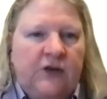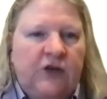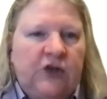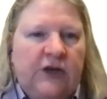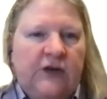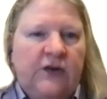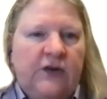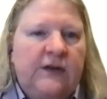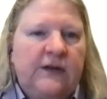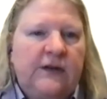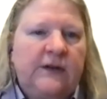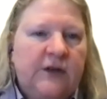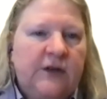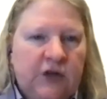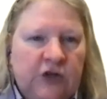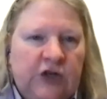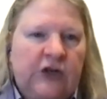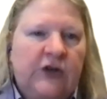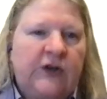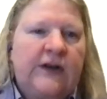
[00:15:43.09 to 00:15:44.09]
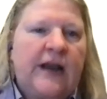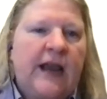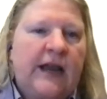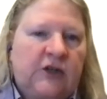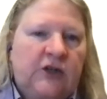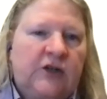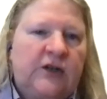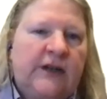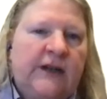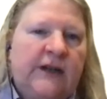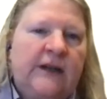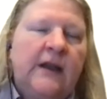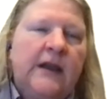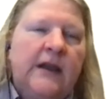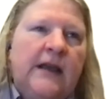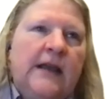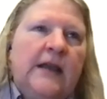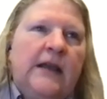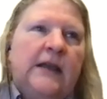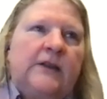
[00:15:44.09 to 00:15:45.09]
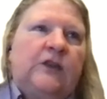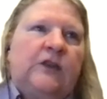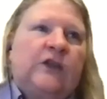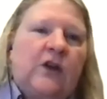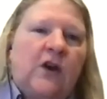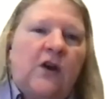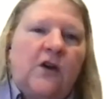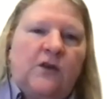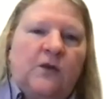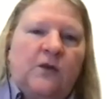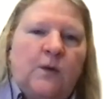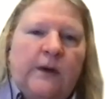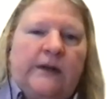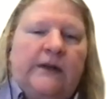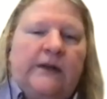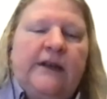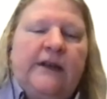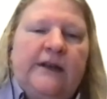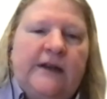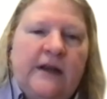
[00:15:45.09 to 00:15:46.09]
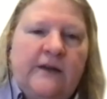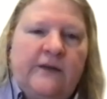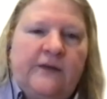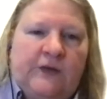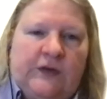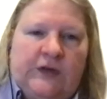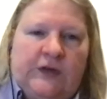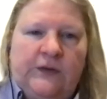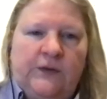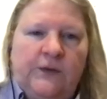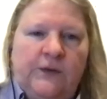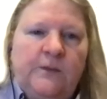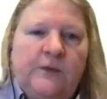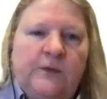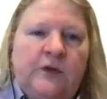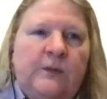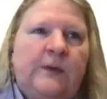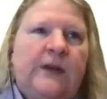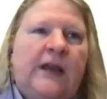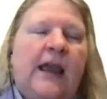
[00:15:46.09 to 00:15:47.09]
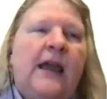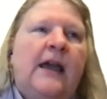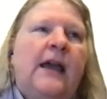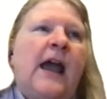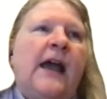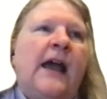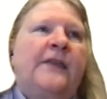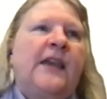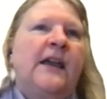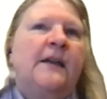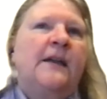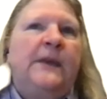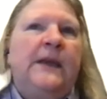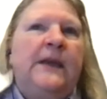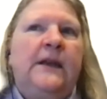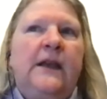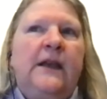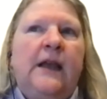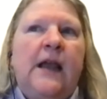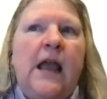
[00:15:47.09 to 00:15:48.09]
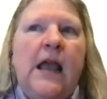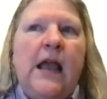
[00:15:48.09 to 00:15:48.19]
She couldn't actually start quickly enough to be at that meeting.